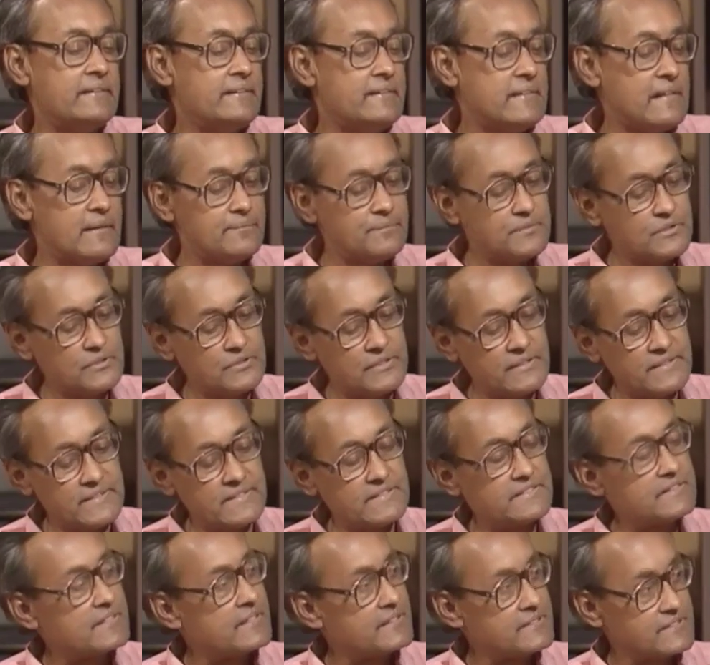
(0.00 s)
lead up to the
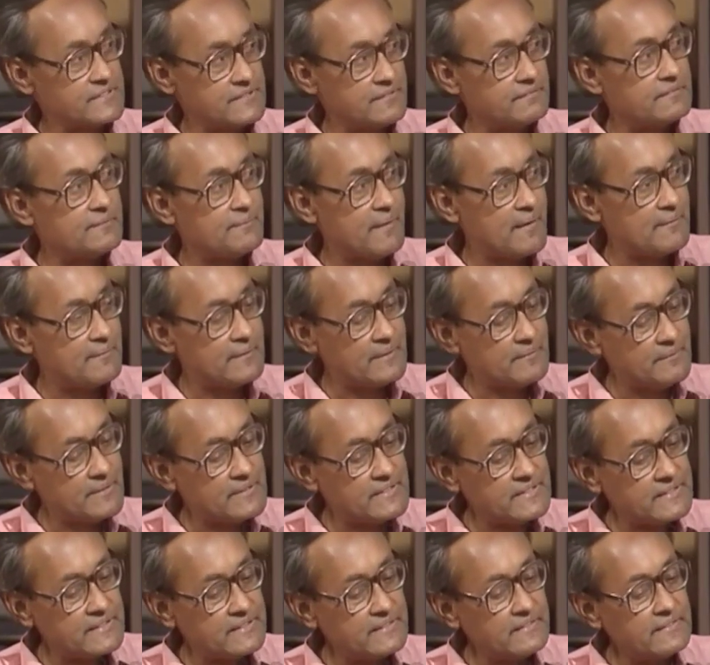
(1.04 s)
destruction of the Babri
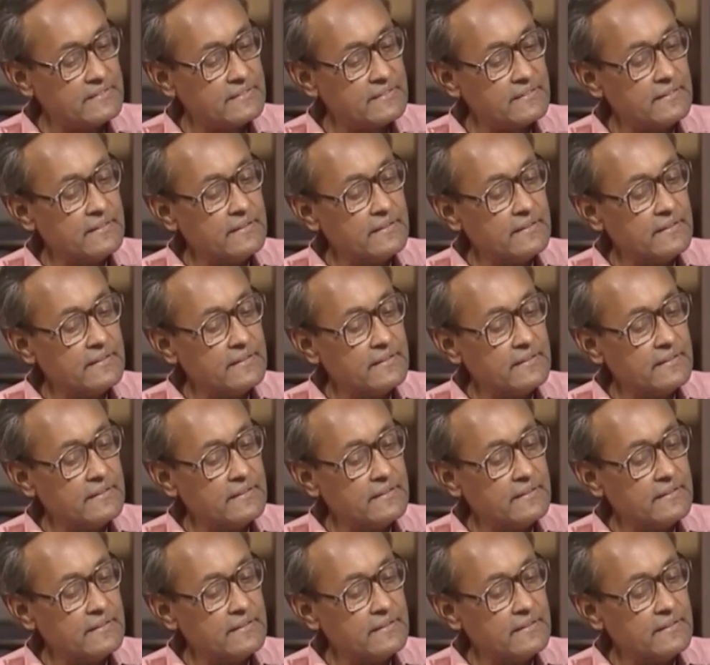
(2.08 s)
Masjid